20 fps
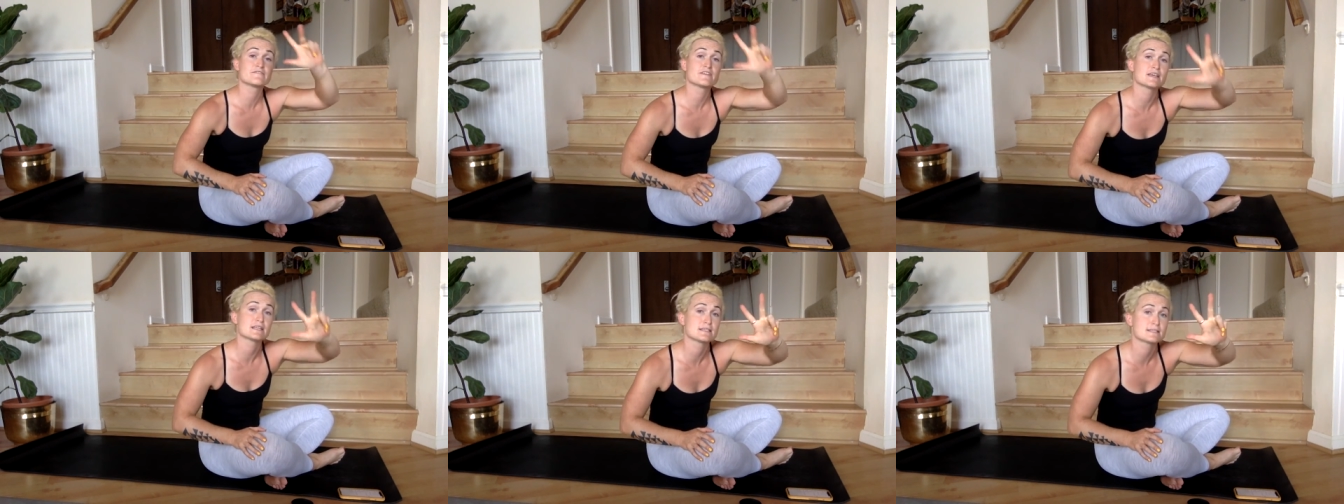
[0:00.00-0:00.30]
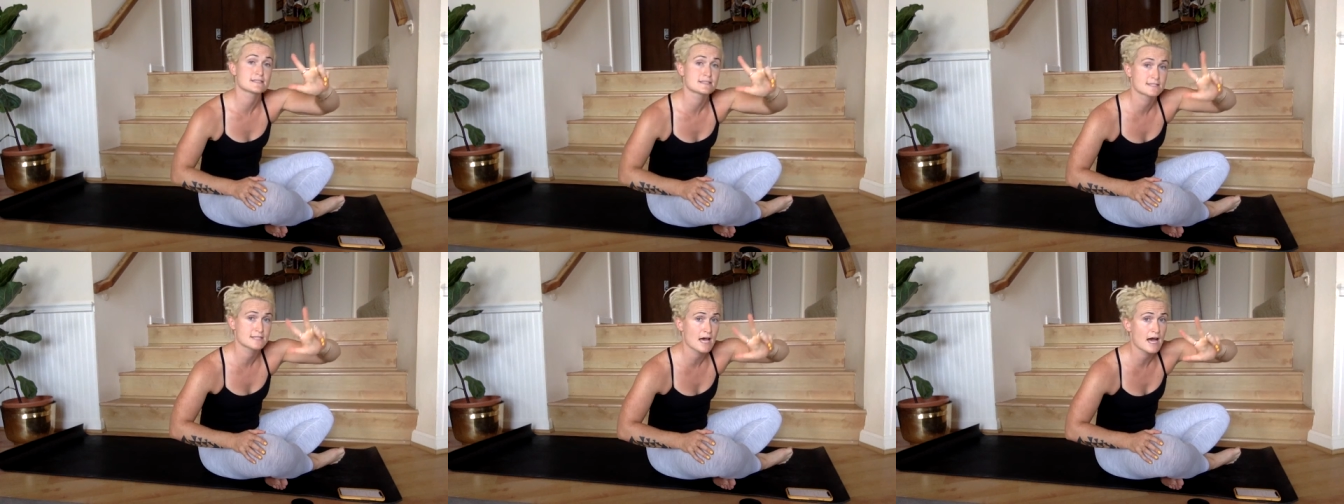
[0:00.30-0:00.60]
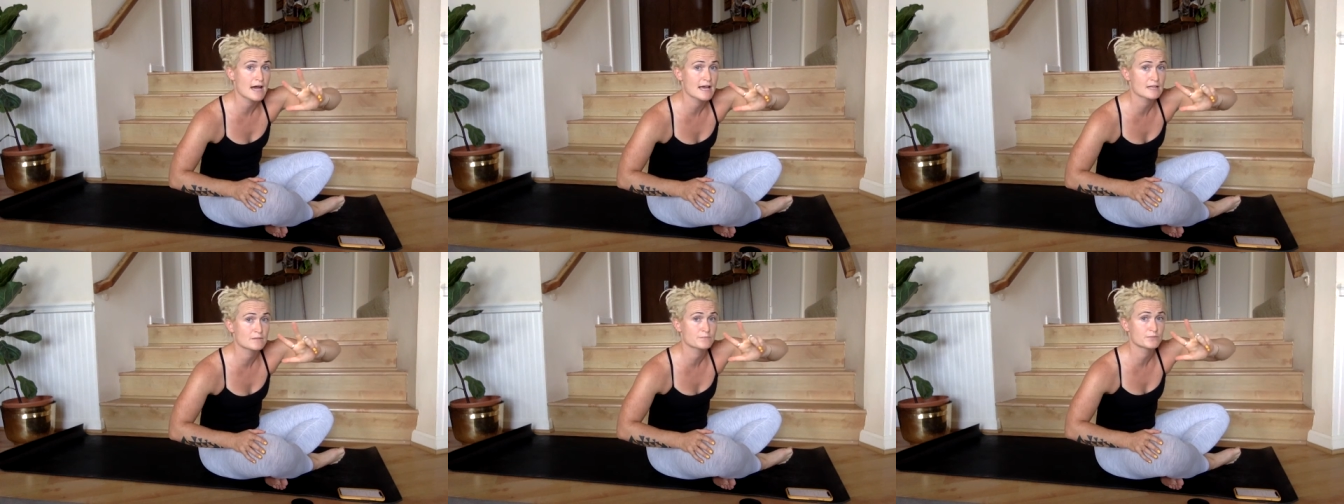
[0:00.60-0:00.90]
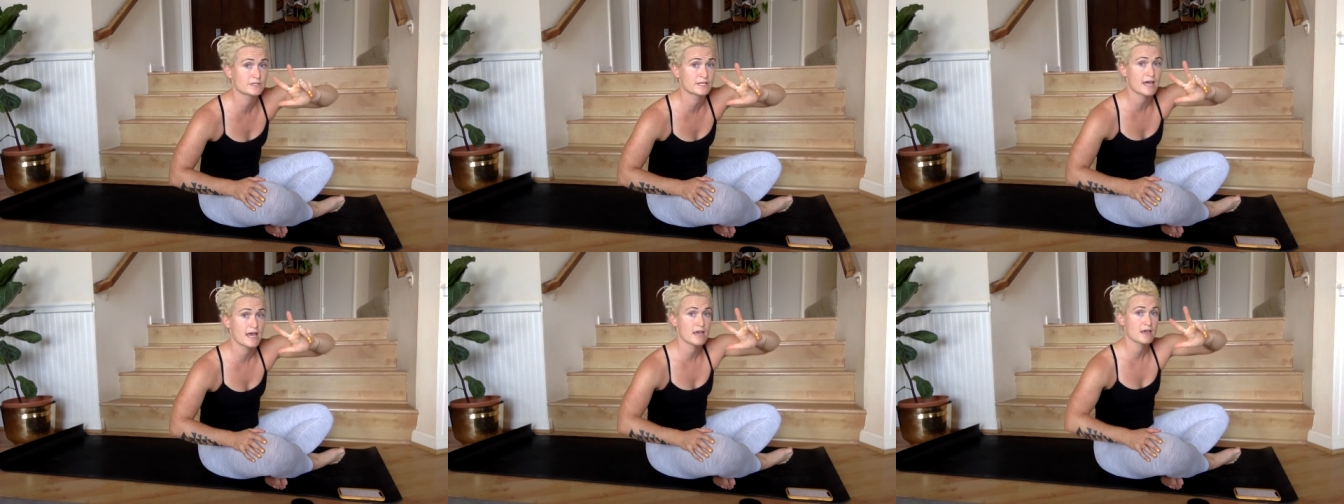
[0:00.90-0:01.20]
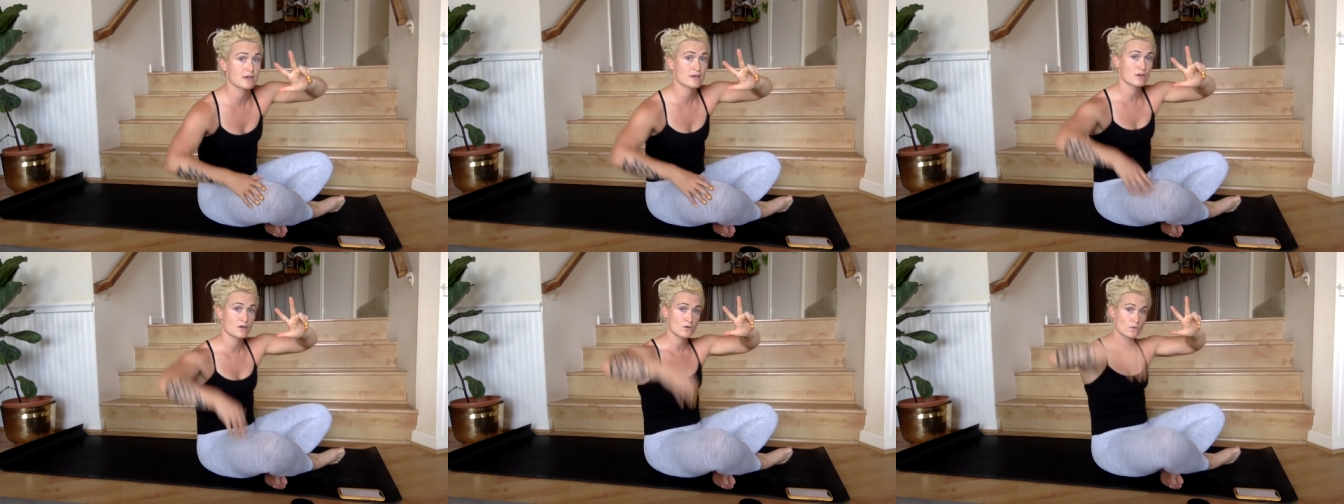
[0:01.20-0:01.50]
elevated
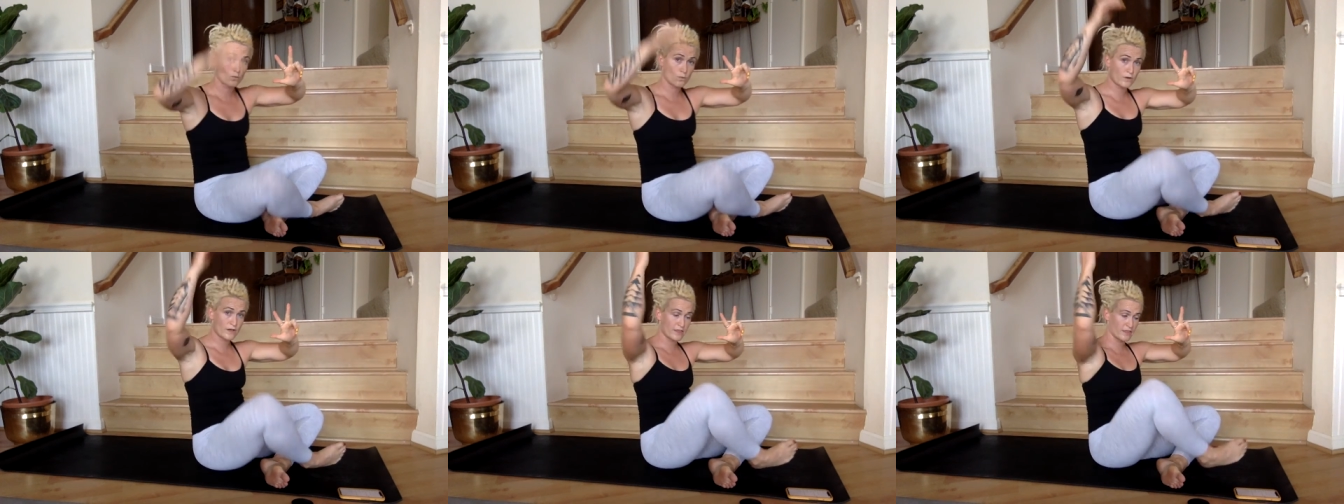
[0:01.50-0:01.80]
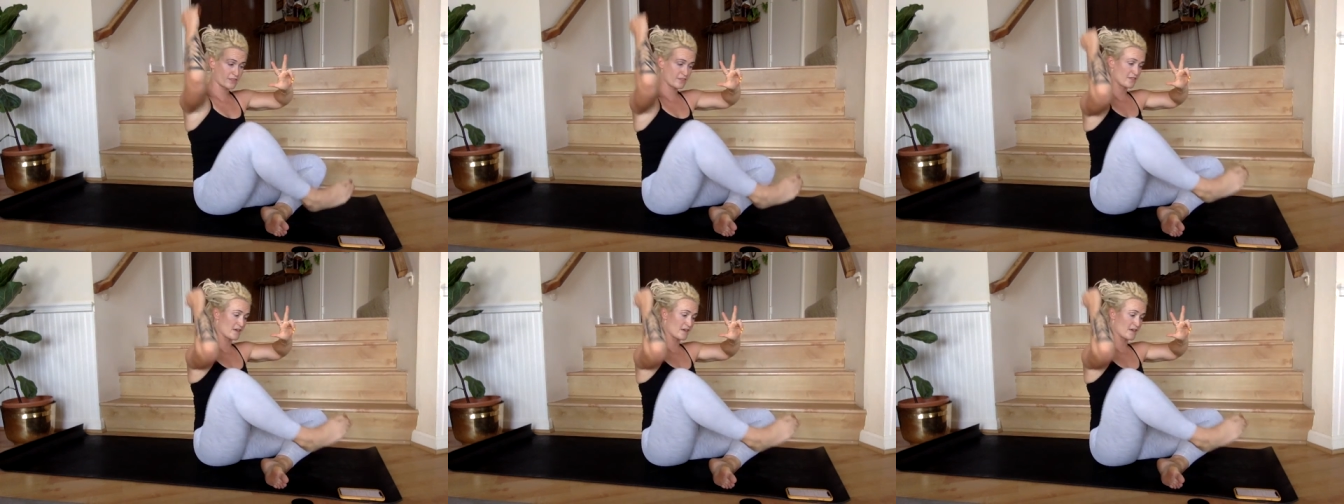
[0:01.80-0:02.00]
side plank